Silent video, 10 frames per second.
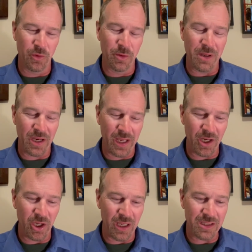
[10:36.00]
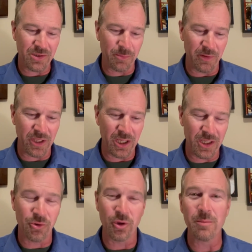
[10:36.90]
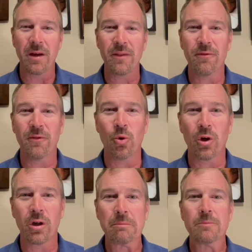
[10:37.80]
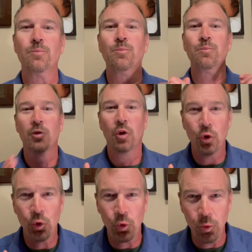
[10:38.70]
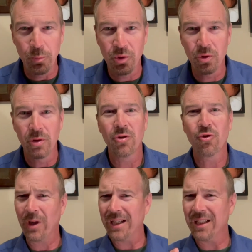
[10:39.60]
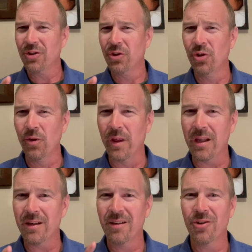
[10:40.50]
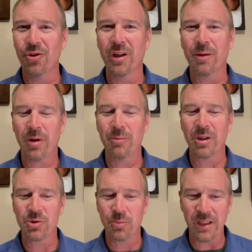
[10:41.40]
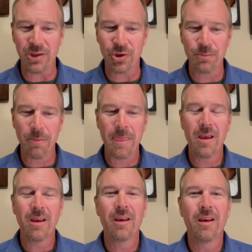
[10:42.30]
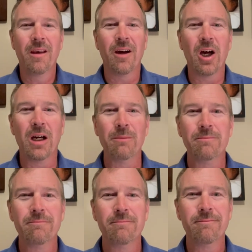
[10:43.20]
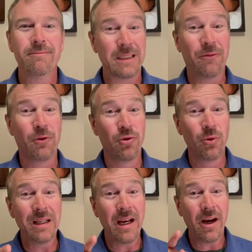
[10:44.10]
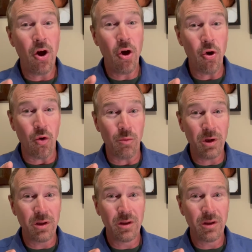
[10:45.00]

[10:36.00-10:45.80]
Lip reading: the banana and some of the ice cream on the floor. Oops, try not to do that during a public speech. If you're doing that at home